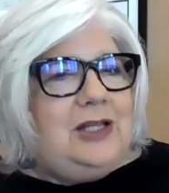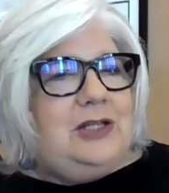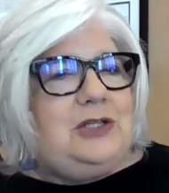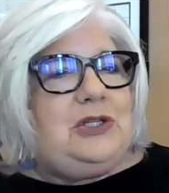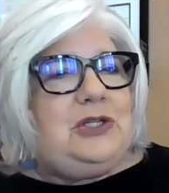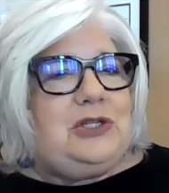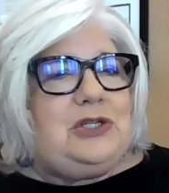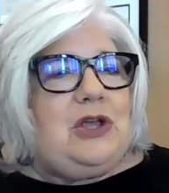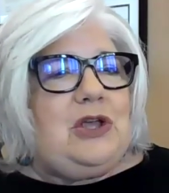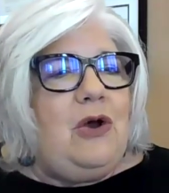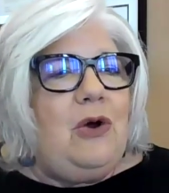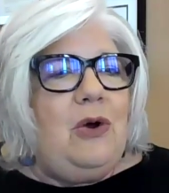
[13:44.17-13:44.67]

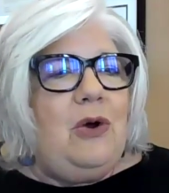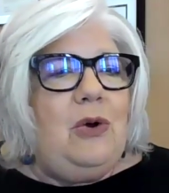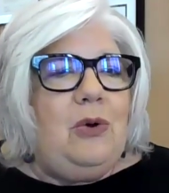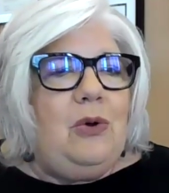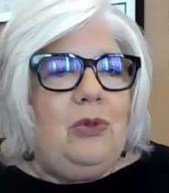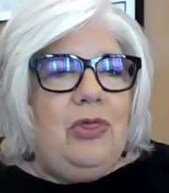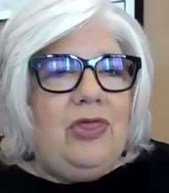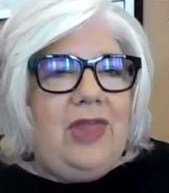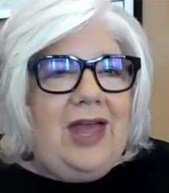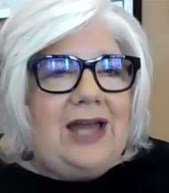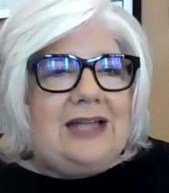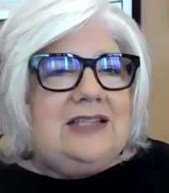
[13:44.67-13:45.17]

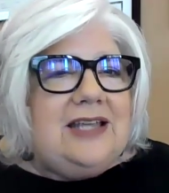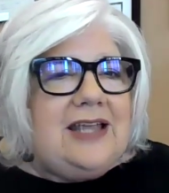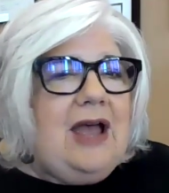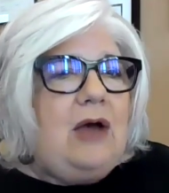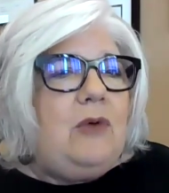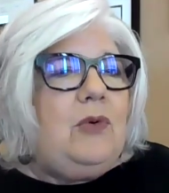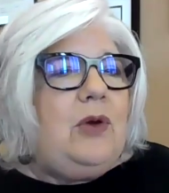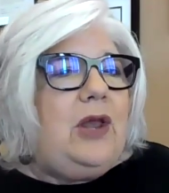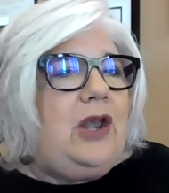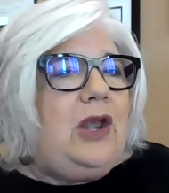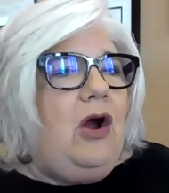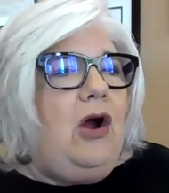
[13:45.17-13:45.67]
So that's
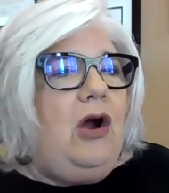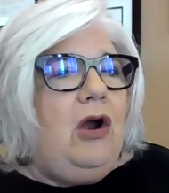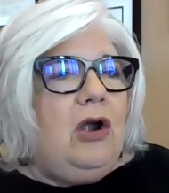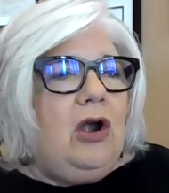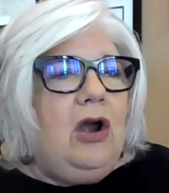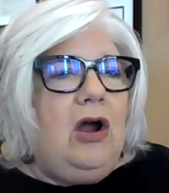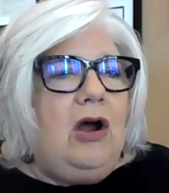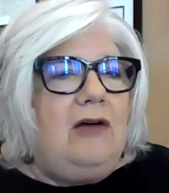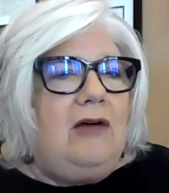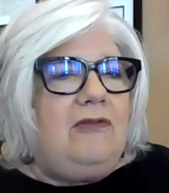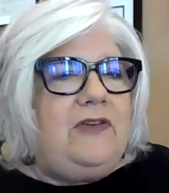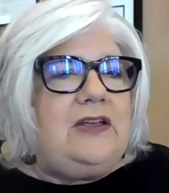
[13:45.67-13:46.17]
how in
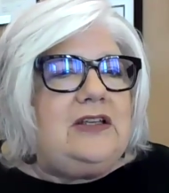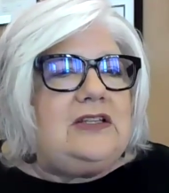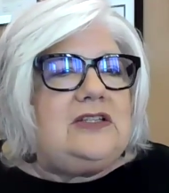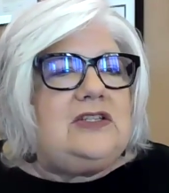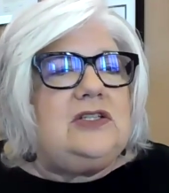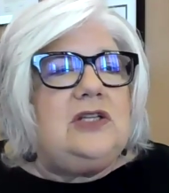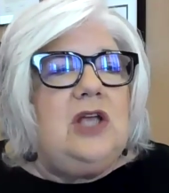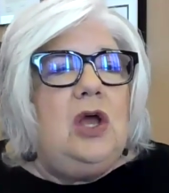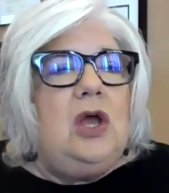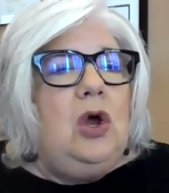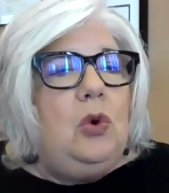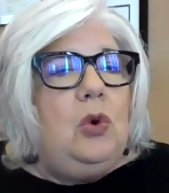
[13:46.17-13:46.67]
our
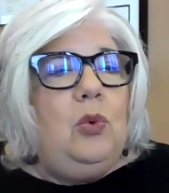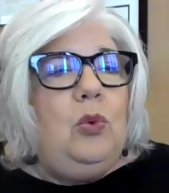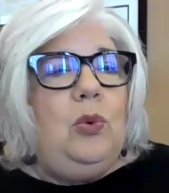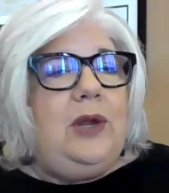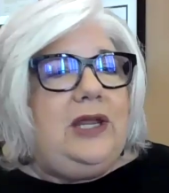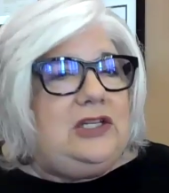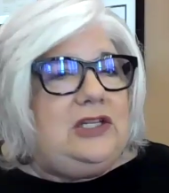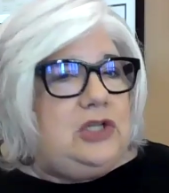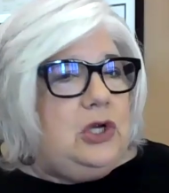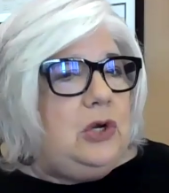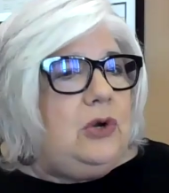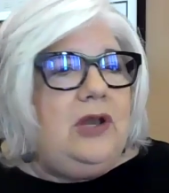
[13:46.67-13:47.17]
office
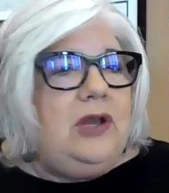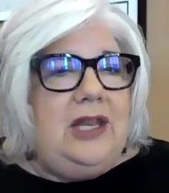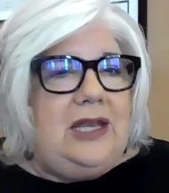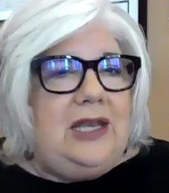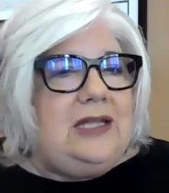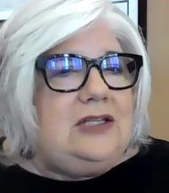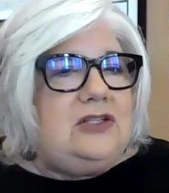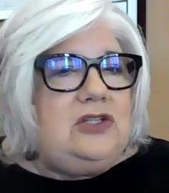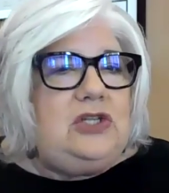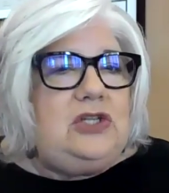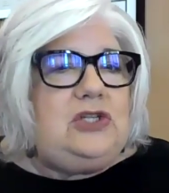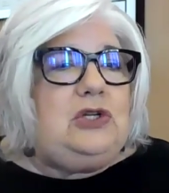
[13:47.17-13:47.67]
we turn it
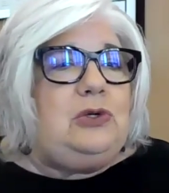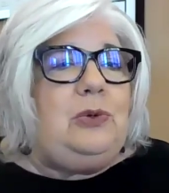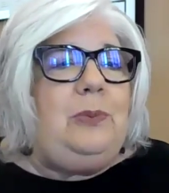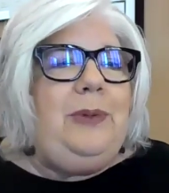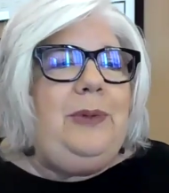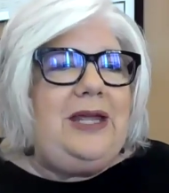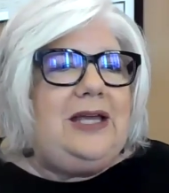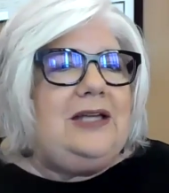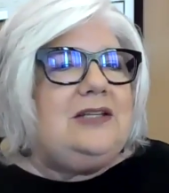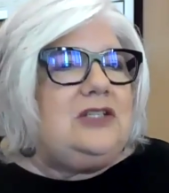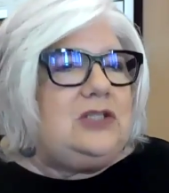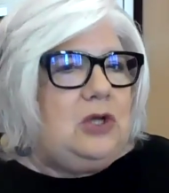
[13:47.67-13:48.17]
into,
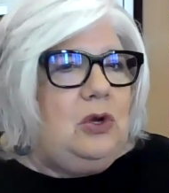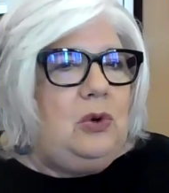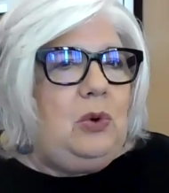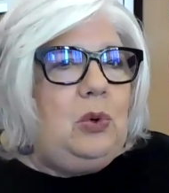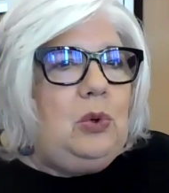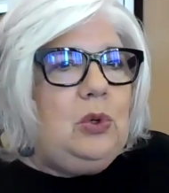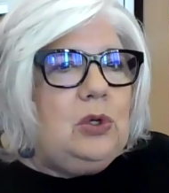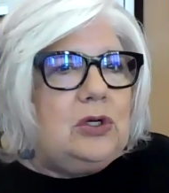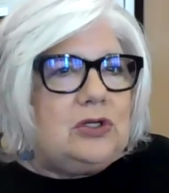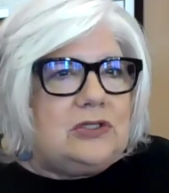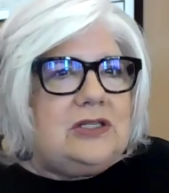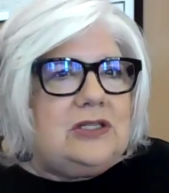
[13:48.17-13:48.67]
because of
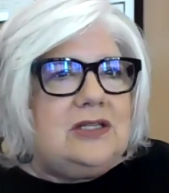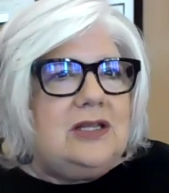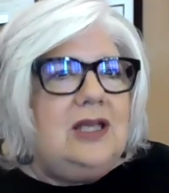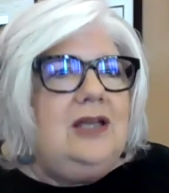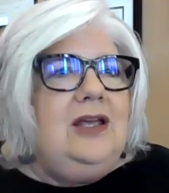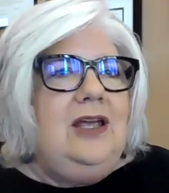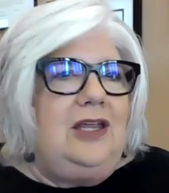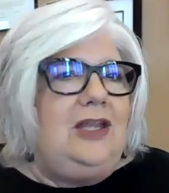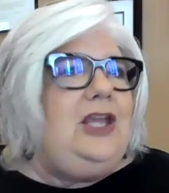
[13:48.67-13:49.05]
course,